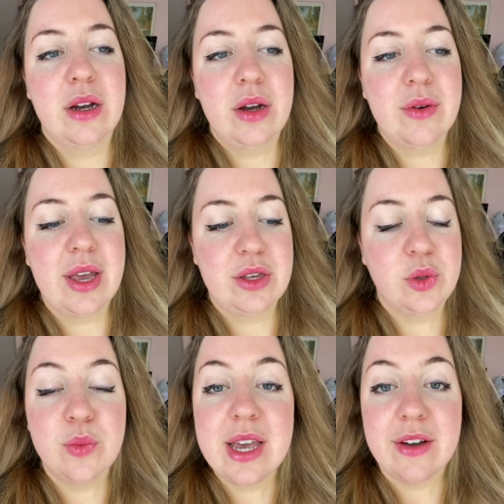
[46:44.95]
okay, so
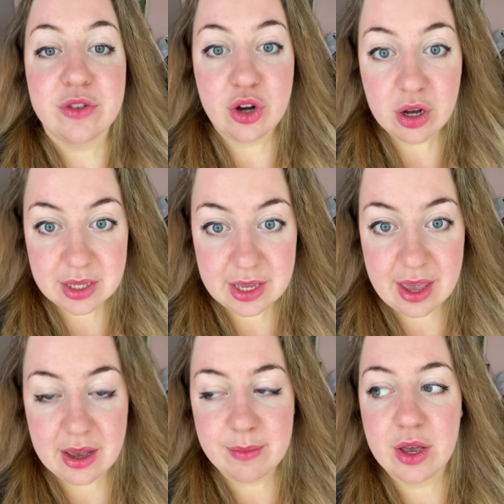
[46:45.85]
we have chocolate
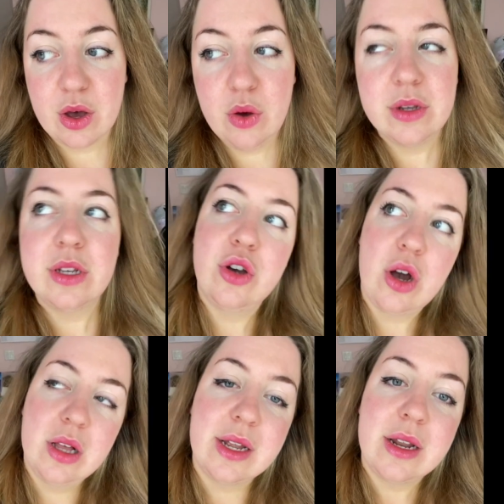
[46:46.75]
cake. I'm like, okay, chocolate.